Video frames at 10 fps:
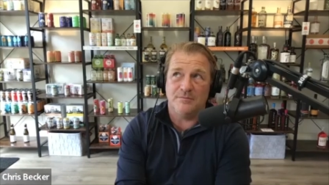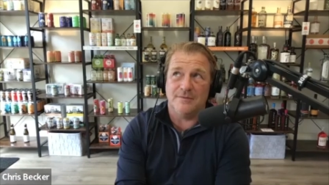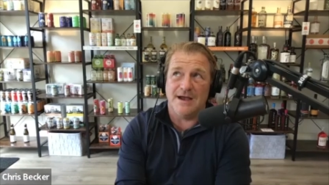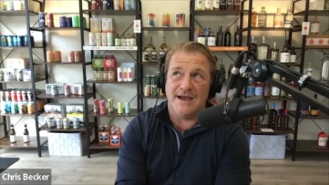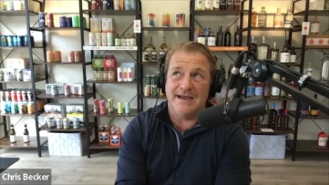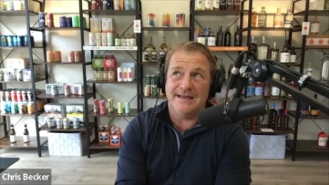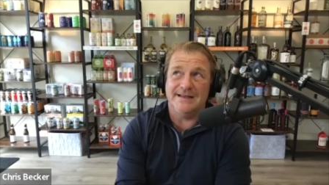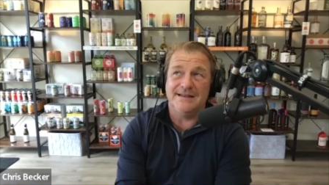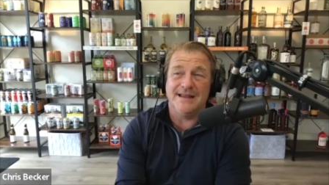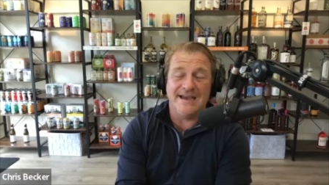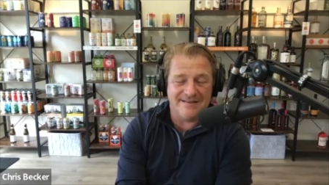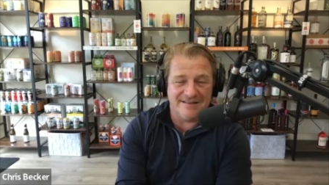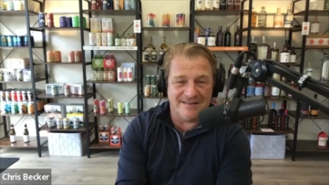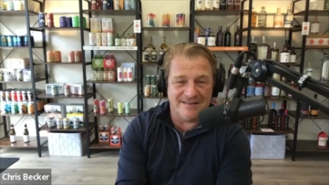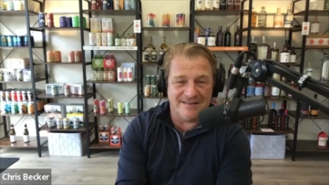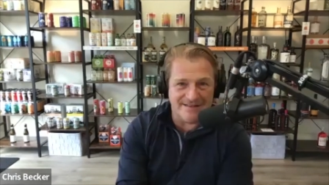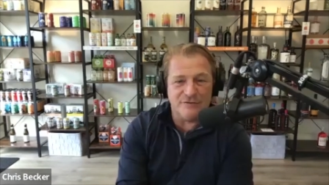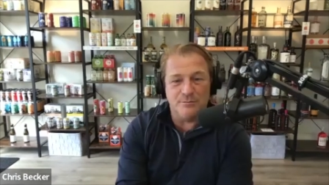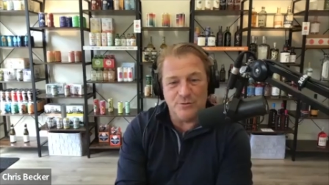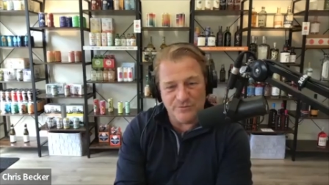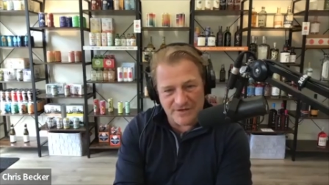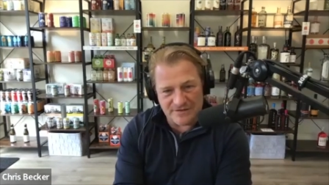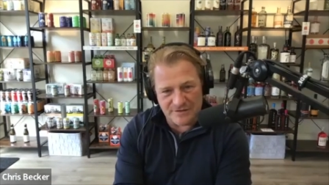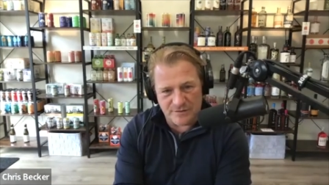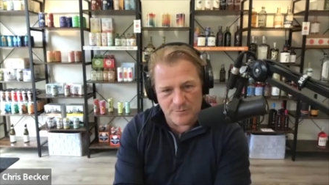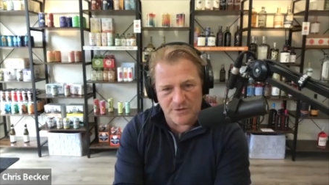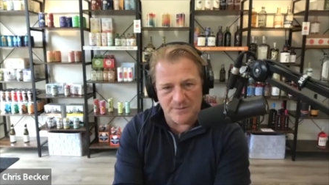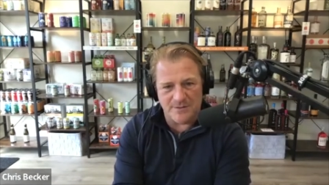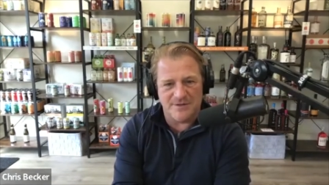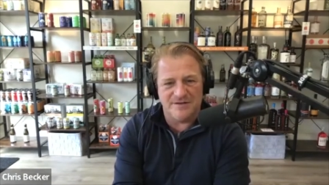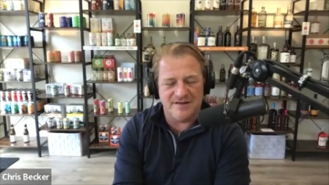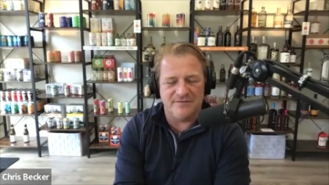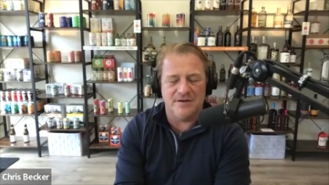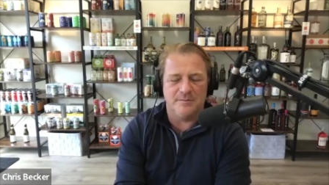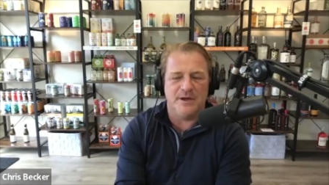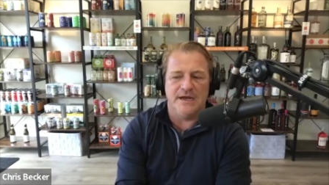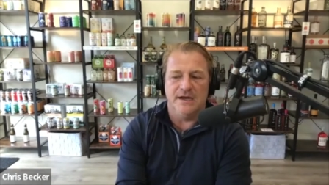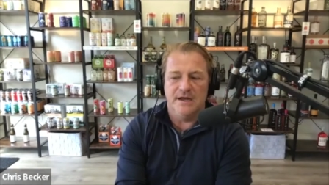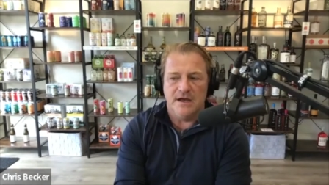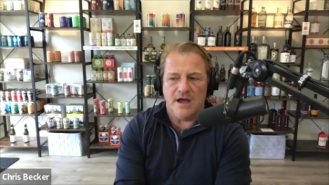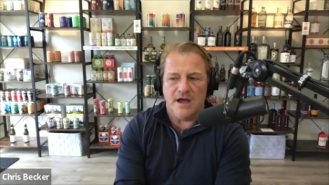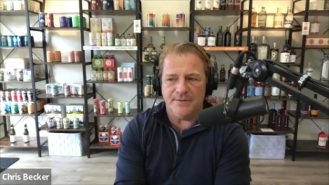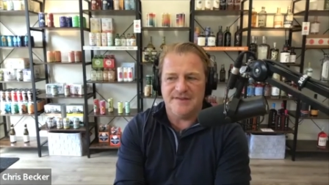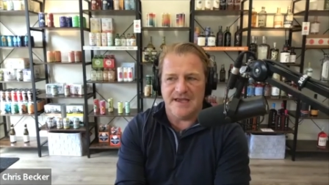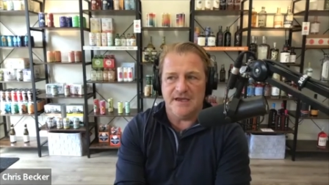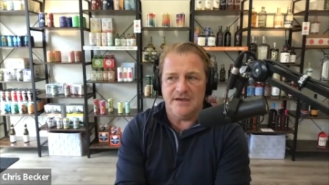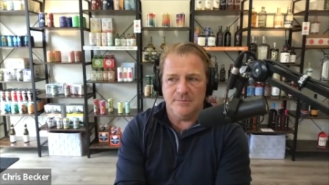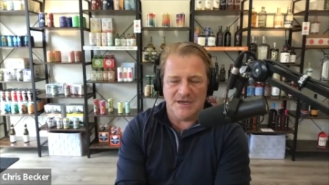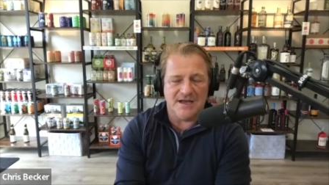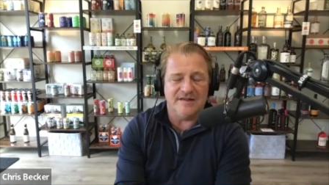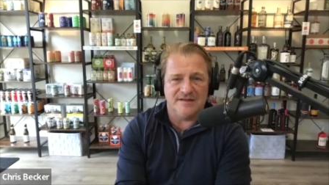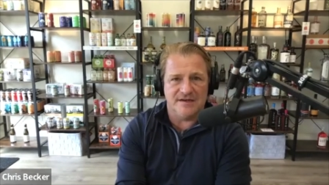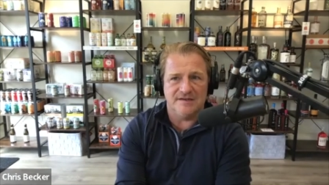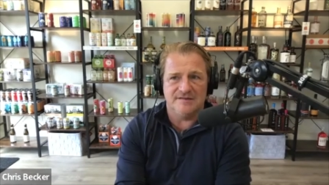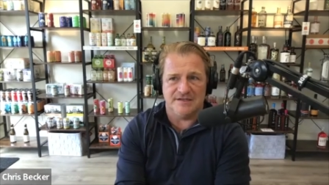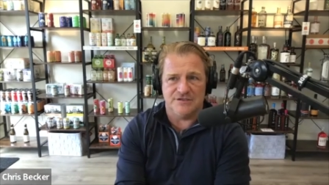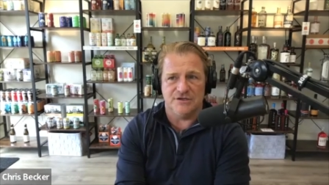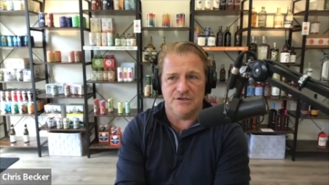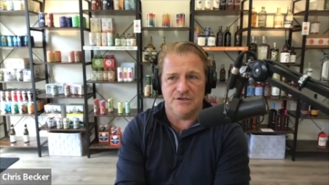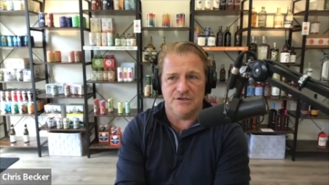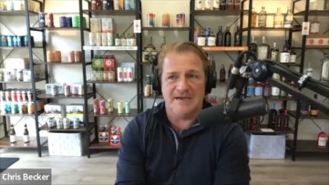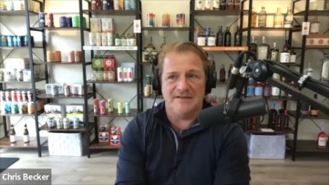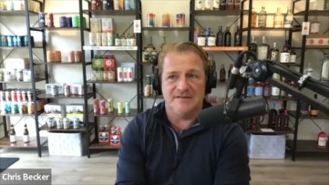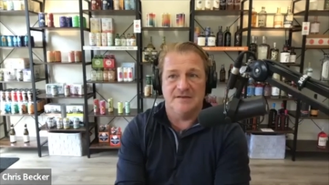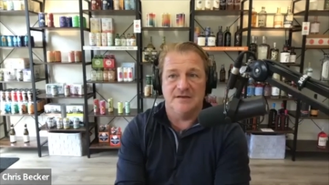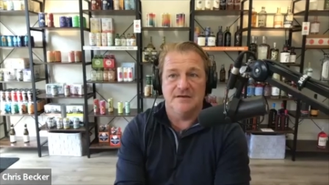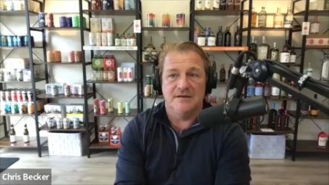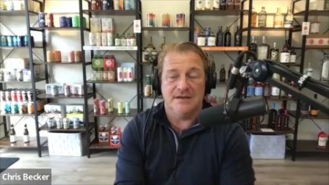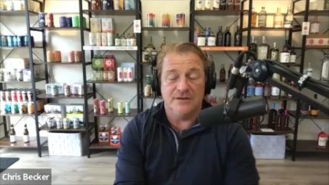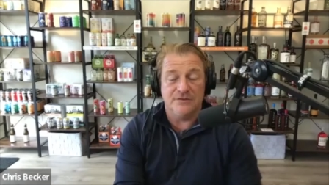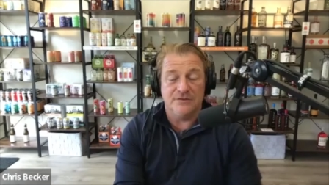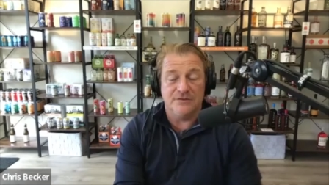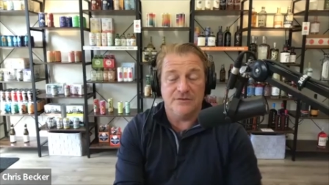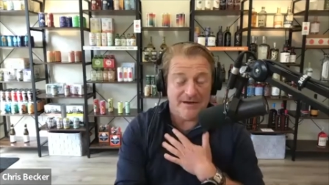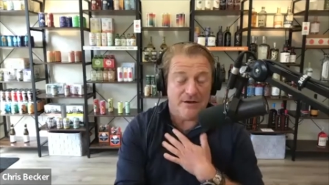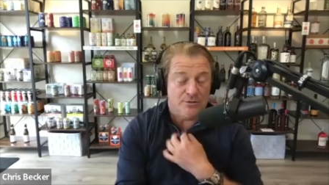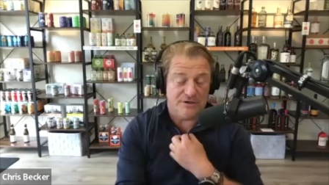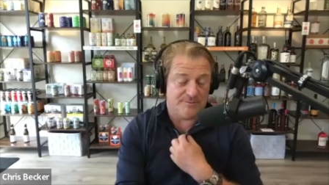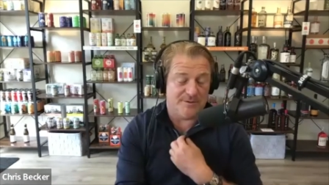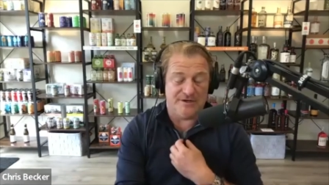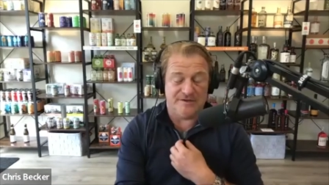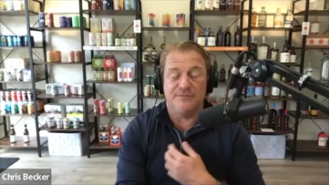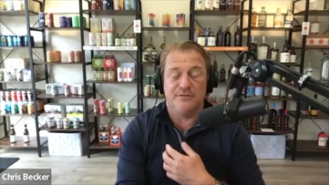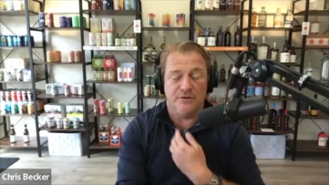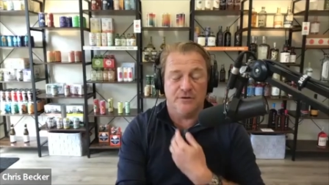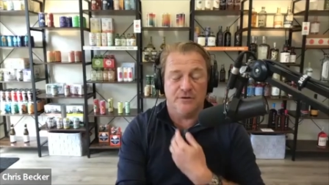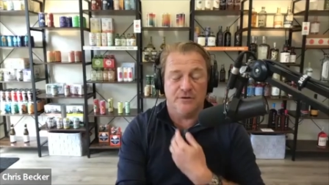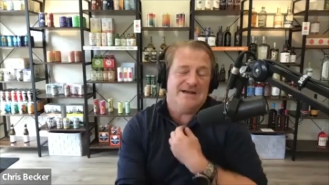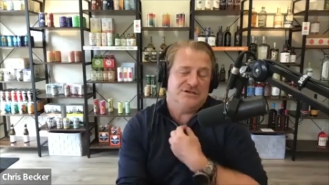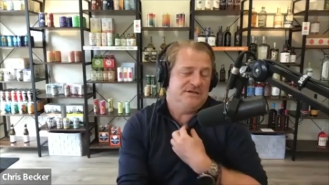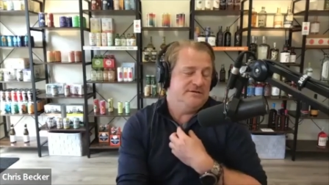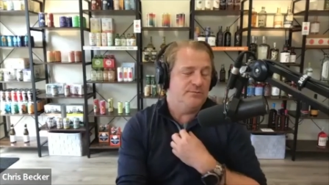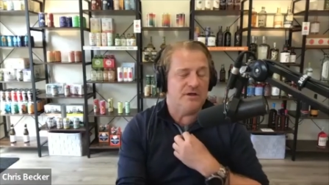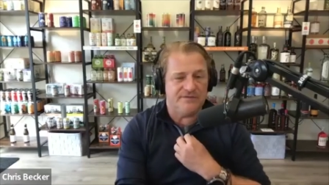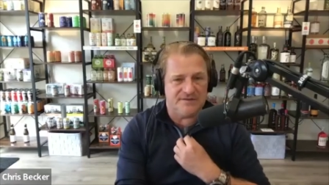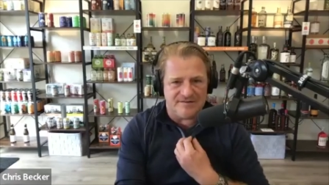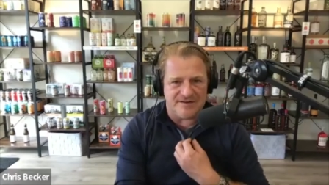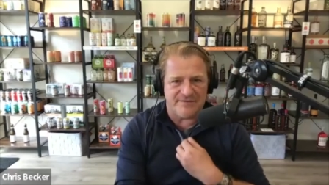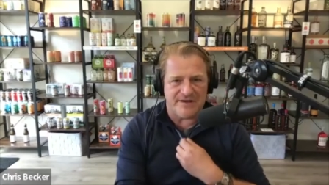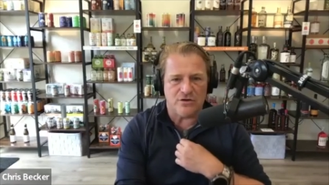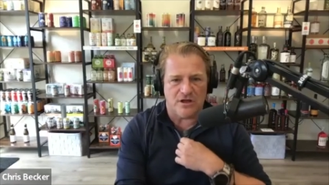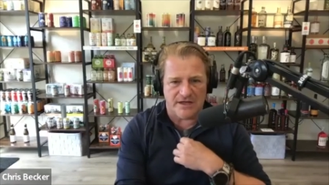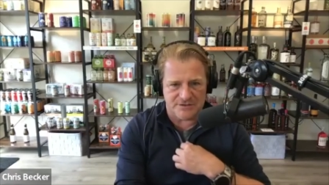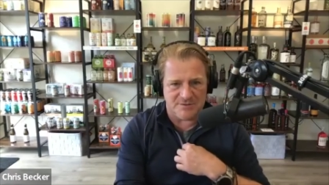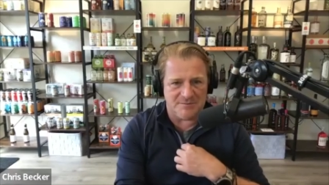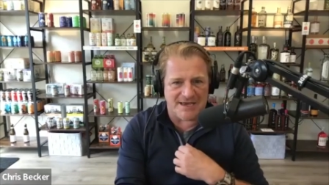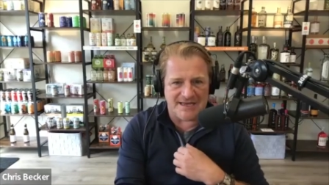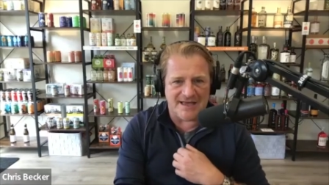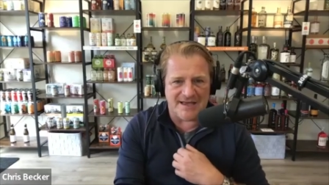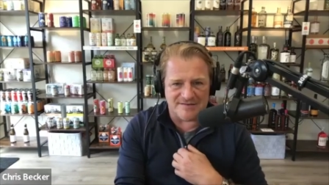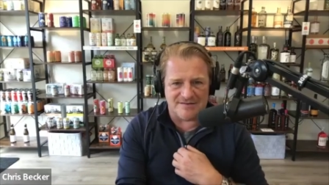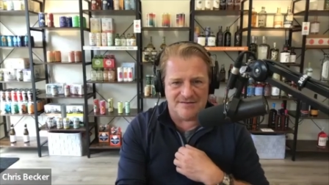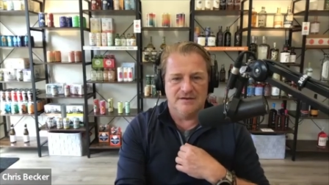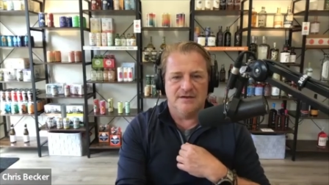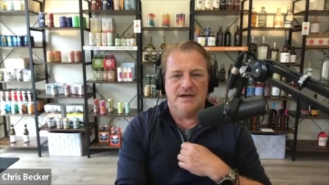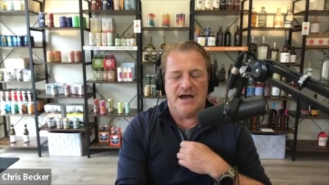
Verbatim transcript: I like to think that it's moving to the premiumness of it, but I would say because it is such a new space, and this was my own experience. Your first reaction is, well, if it doesn't have alcohol, I should be paying less. Right.